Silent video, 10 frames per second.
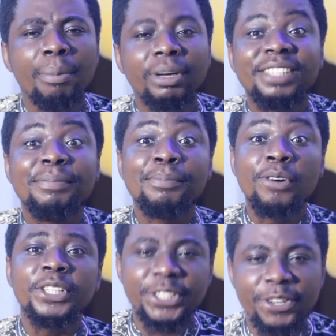But
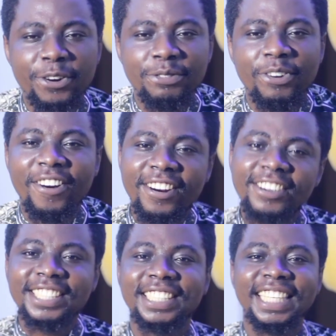most of
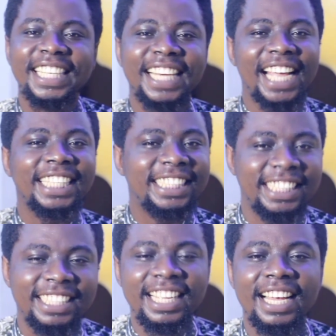us in
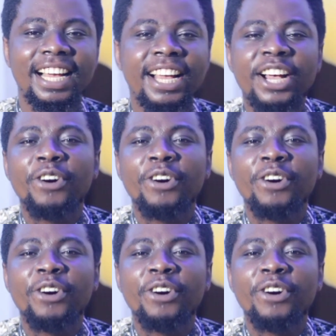Nigeria,